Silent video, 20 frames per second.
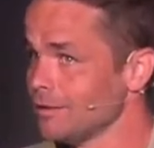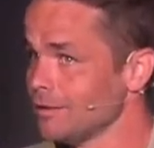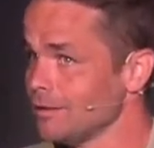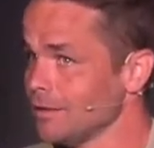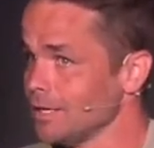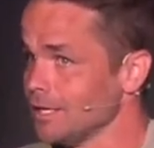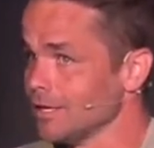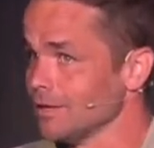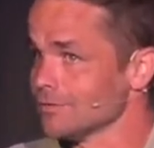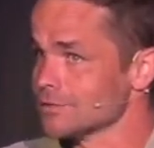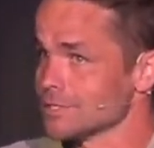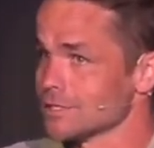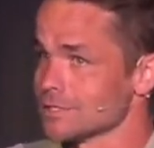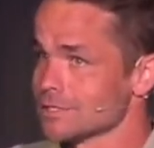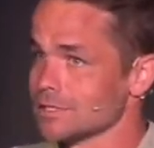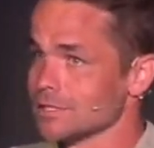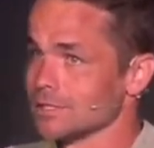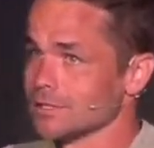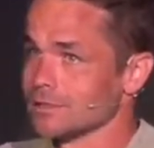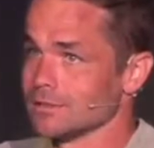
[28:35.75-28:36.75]
He gives us
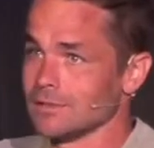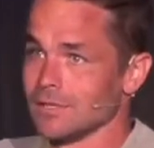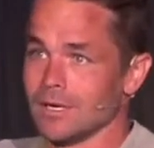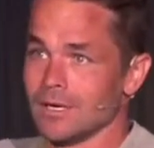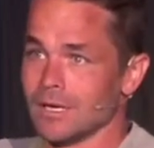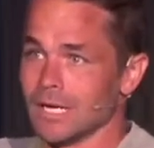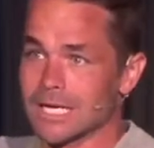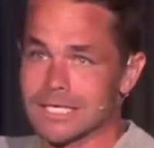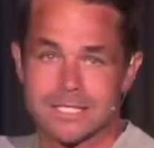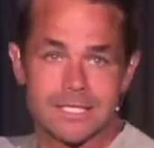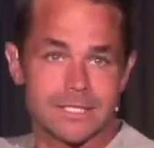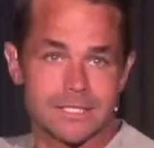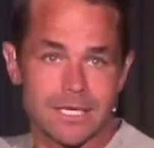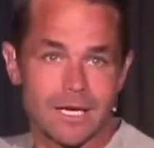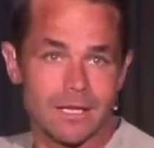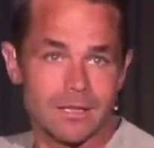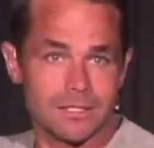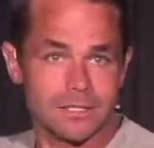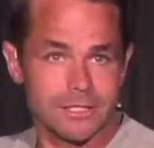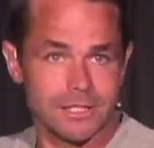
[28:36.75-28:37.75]
the
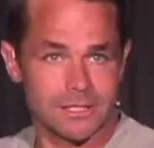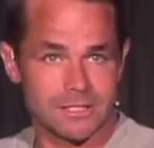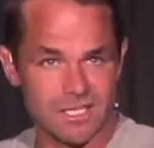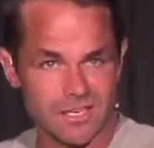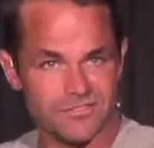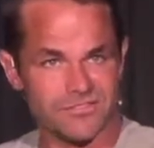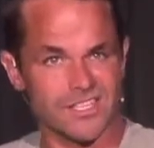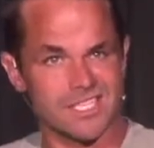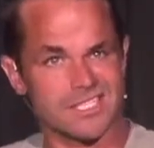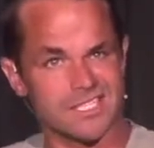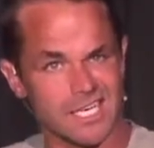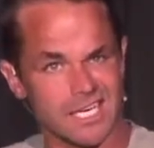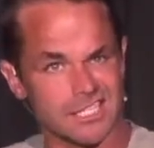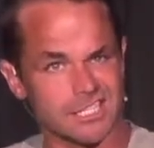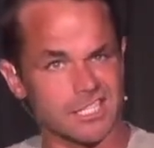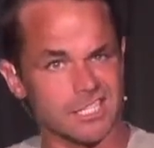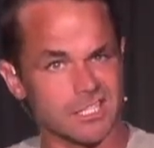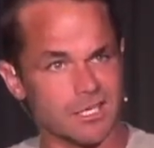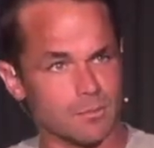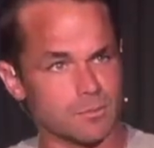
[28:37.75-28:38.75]
eschatology stuff. This
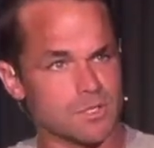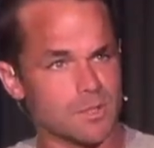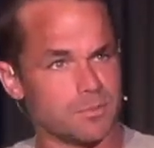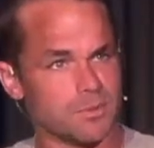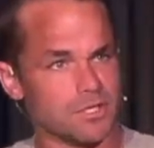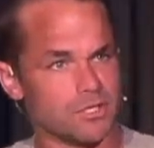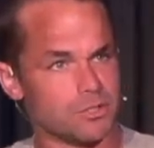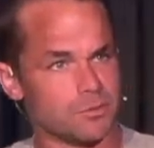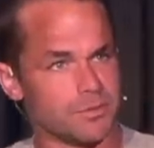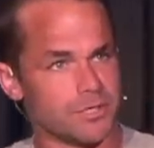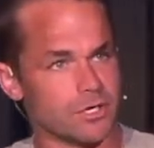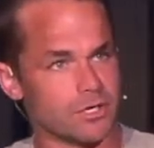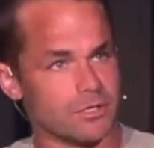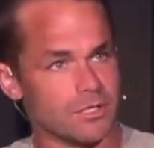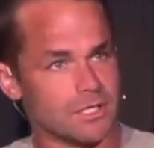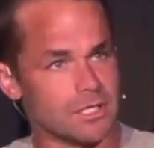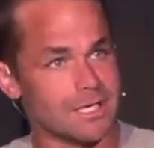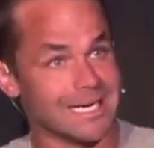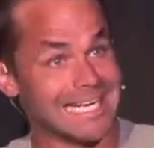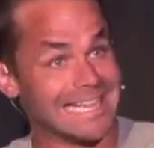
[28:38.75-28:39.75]
section comes up a little bit
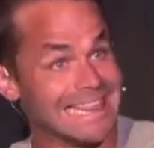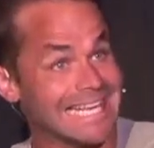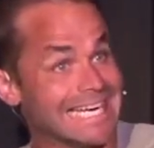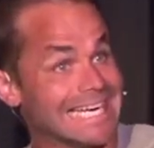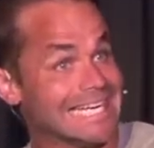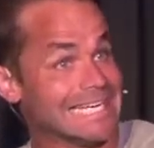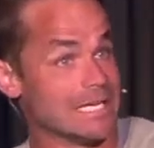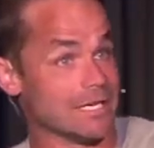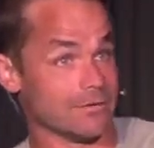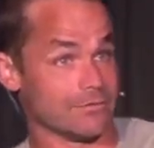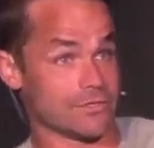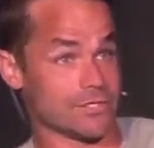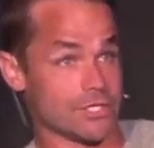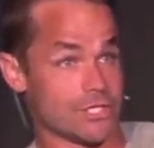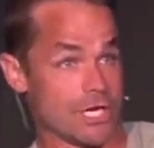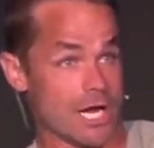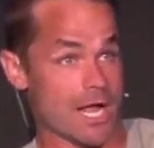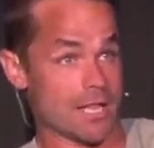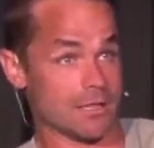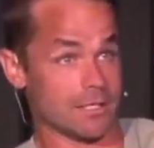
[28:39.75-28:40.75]
earlier, and then he gives the
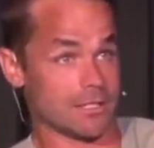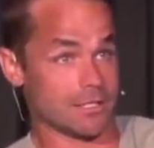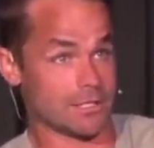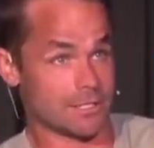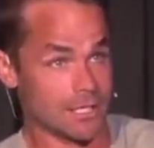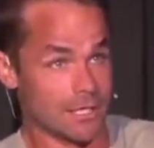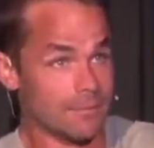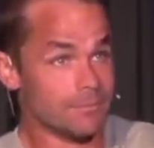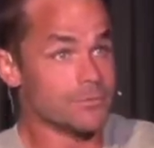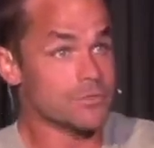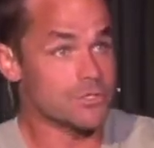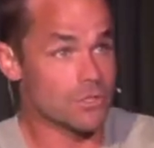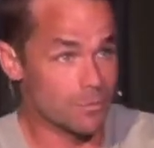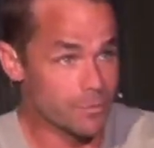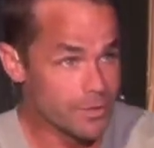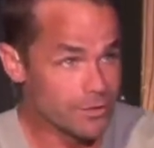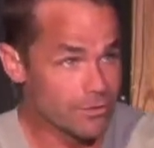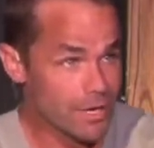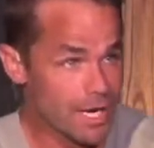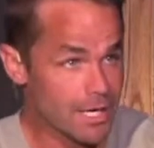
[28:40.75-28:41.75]
challenge. So
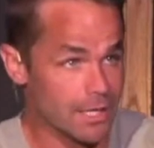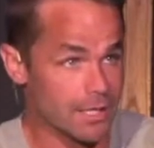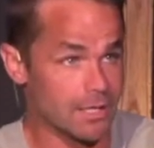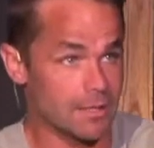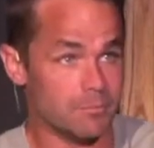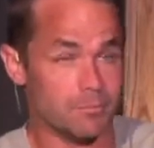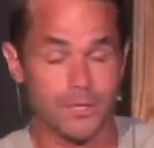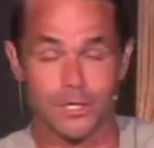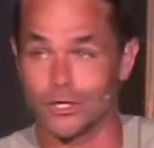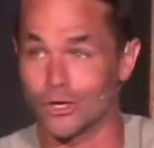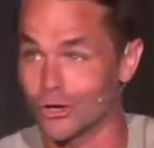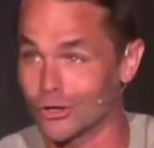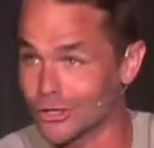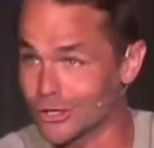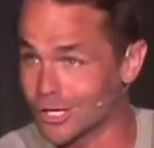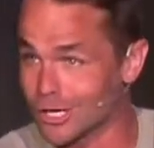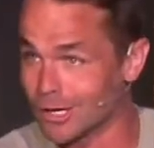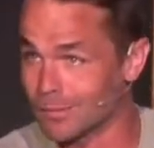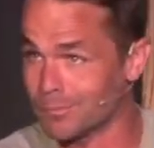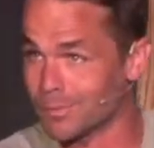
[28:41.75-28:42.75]
be ready, be
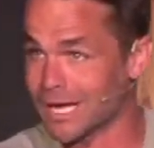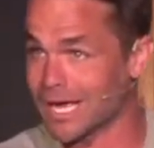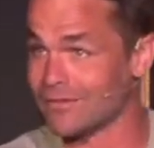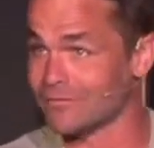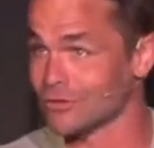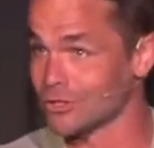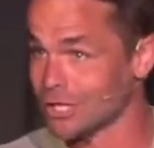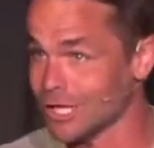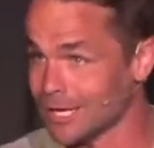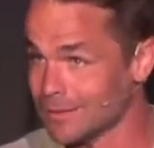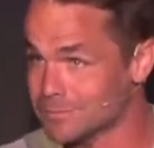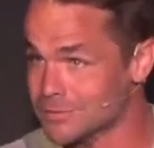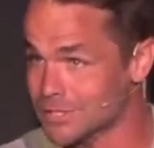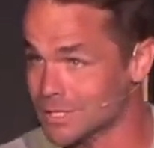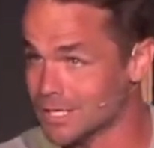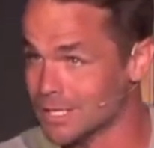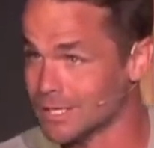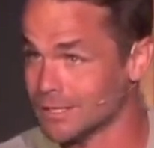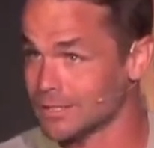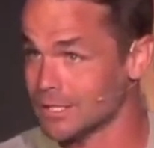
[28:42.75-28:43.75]
girded up, have your lamps
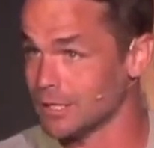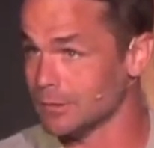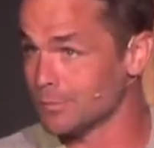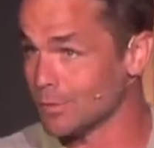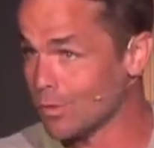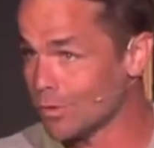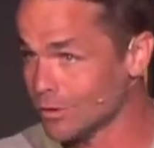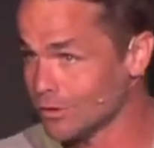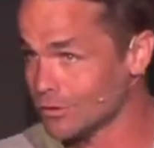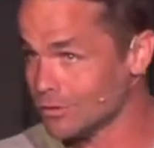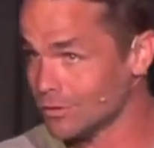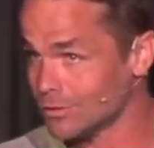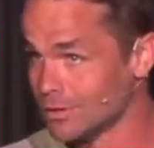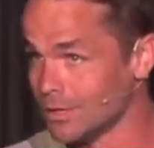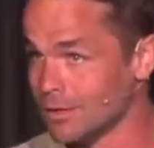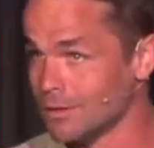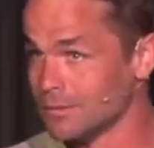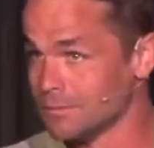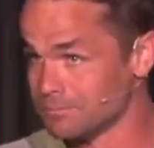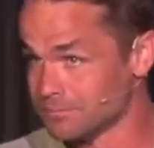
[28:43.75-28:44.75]
lit, keep oil,
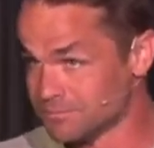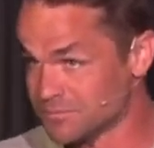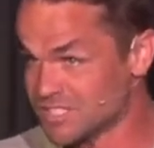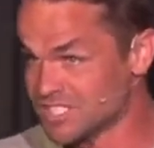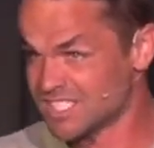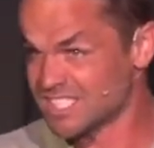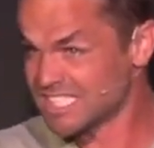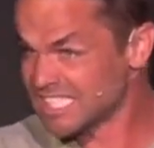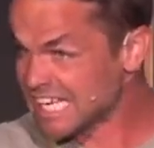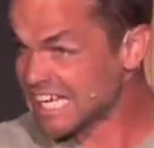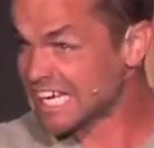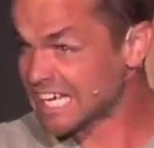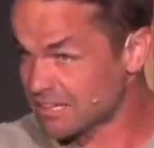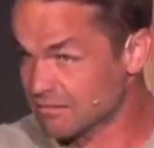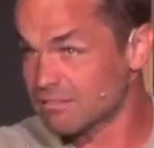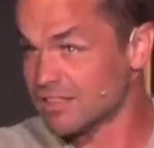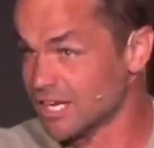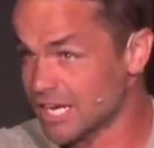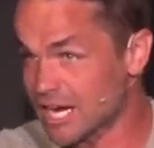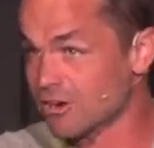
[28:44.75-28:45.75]

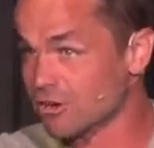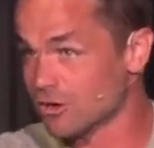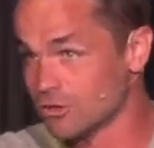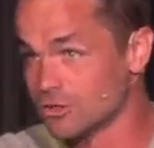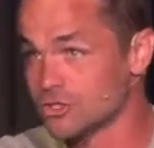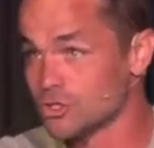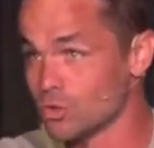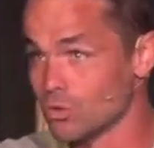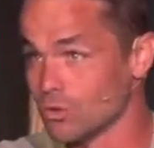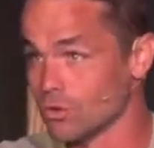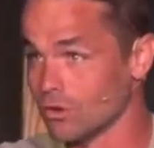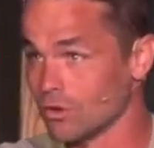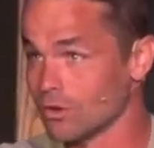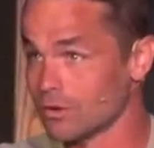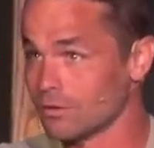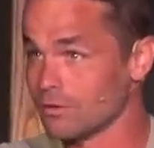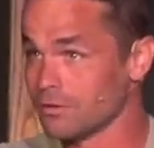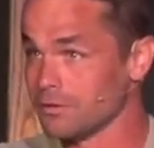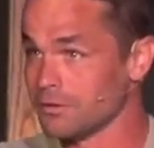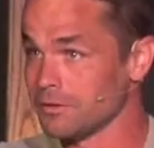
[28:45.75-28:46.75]
seek the narrow
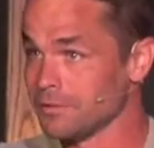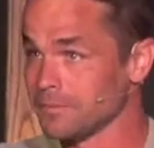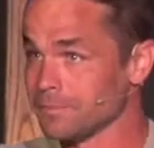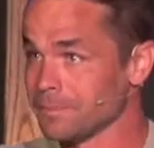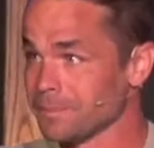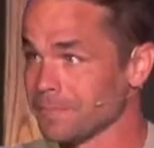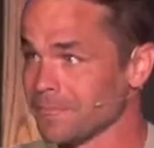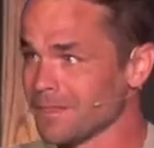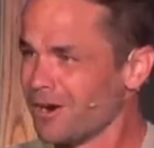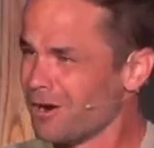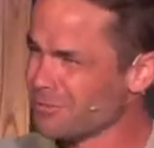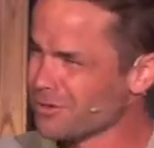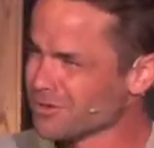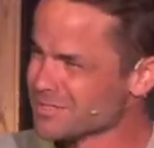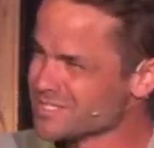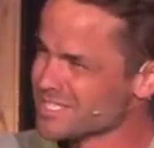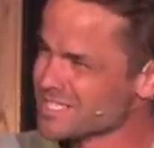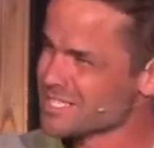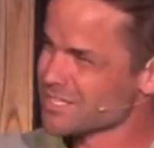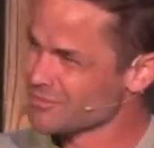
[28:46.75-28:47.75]
door.
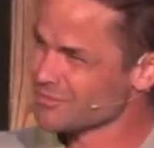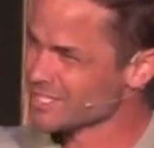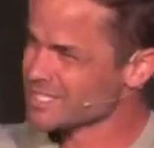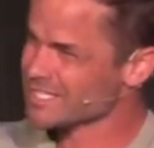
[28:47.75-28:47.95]
Almost as if to